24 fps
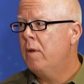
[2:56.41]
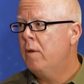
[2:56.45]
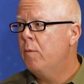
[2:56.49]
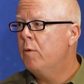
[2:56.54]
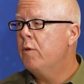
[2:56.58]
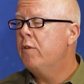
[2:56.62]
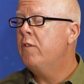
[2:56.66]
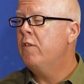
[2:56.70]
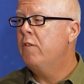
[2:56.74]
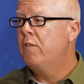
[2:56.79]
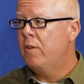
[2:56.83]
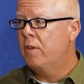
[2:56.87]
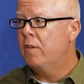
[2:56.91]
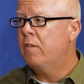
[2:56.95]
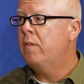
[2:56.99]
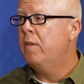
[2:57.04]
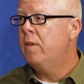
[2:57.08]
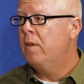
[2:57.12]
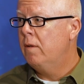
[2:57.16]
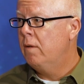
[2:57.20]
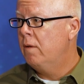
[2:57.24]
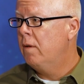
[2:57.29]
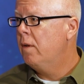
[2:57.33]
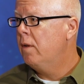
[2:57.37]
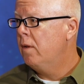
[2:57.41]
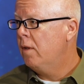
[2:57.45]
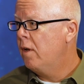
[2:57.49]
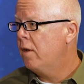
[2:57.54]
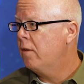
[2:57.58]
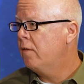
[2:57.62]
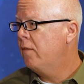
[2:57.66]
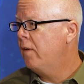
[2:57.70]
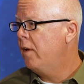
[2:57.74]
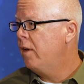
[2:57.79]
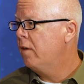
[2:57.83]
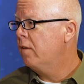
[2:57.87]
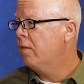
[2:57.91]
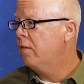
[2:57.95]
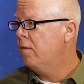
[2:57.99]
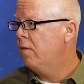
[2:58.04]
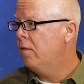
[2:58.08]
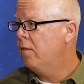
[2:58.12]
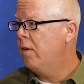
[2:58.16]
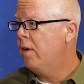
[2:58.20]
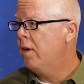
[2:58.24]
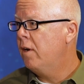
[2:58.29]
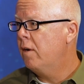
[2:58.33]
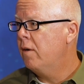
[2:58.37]
It wasn't just in, in Las Vegas,
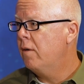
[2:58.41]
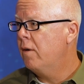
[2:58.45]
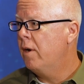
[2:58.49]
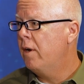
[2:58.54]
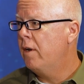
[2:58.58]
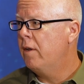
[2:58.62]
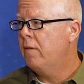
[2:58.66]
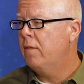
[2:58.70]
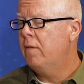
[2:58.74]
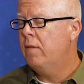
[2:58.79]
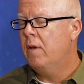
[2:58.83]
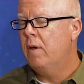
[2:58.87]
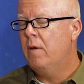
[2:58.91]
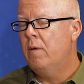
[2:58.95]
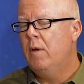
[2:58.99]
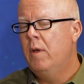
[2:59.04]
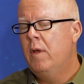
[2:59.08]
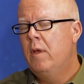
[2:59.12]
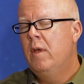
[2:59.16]
Nevada, right? So